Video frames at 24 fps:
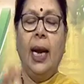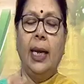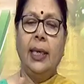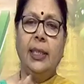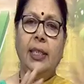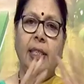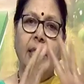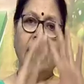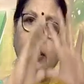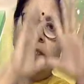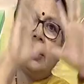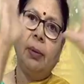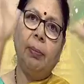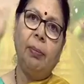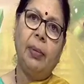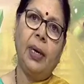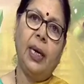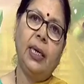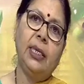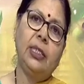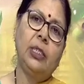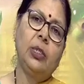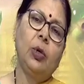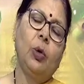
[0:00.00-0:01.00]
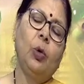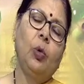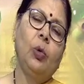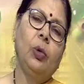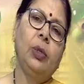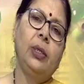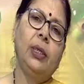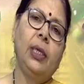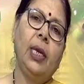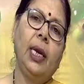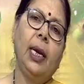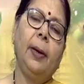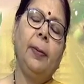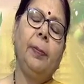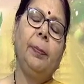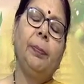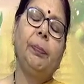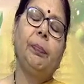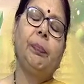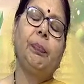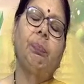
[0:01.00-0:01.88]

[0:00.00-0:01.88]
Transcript: I'll just summarize the whole thing.